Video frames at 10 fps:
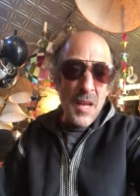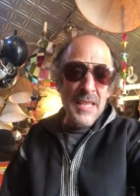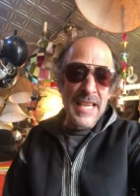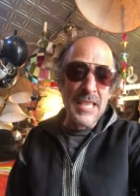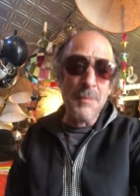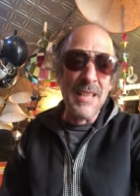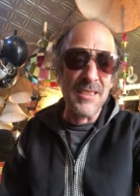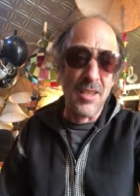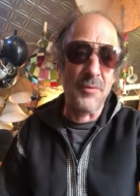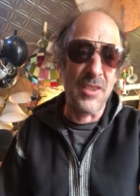Getting my
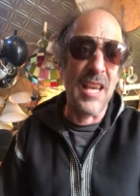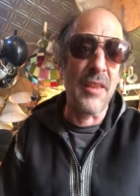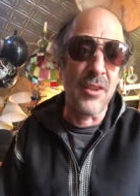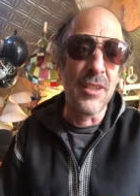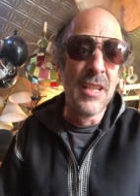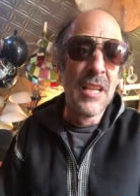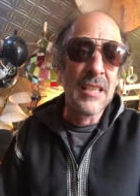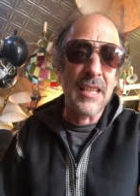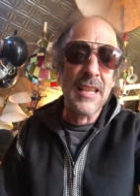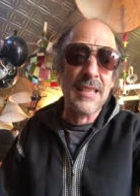stuff together,
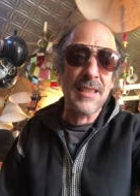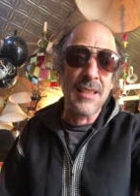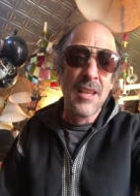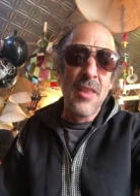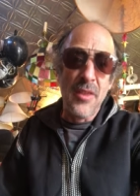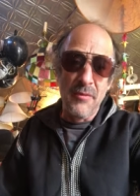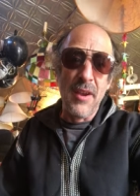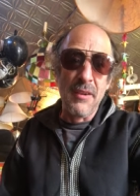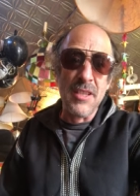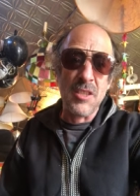collecting the
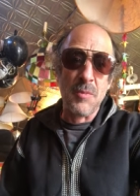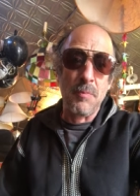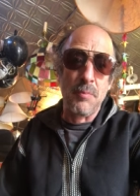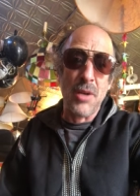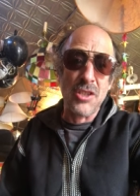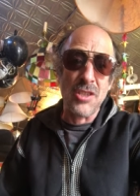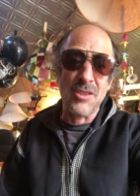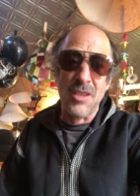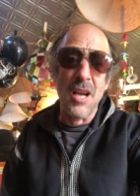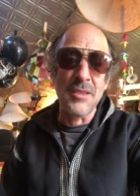various precious
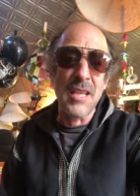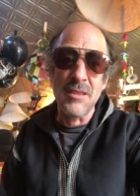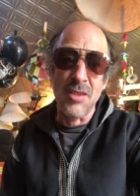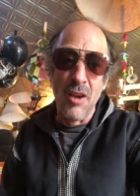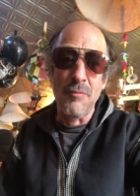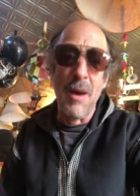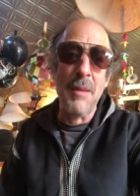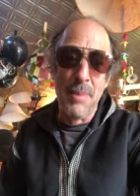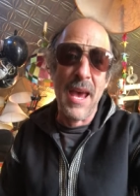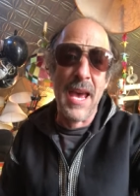contents of my
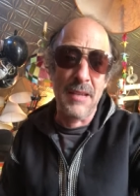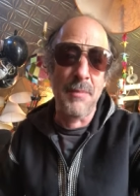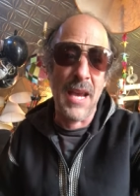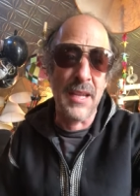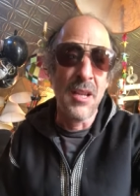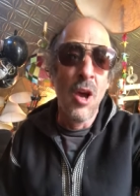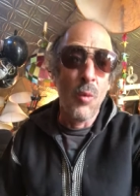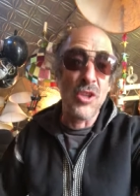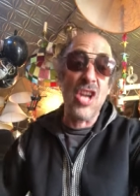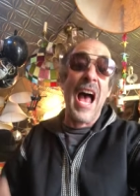pad, man,
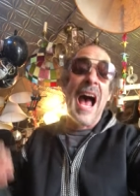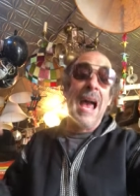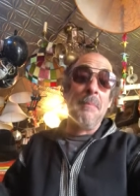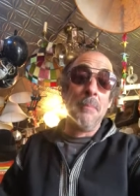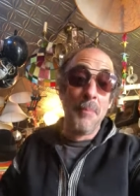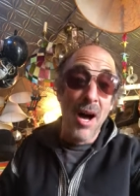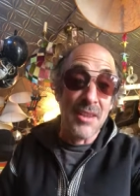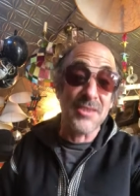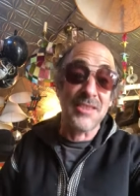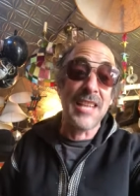which I
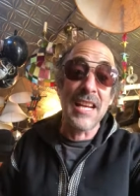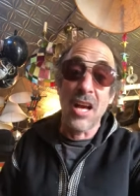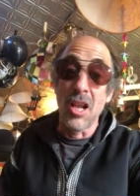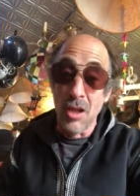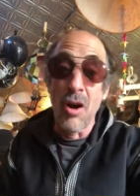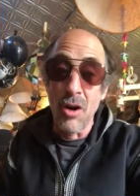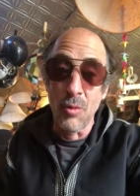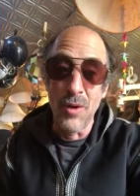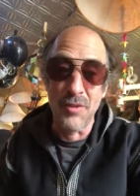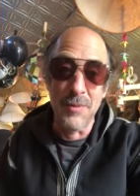must take along
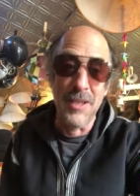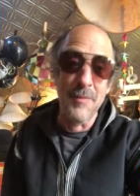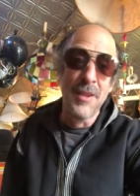with me.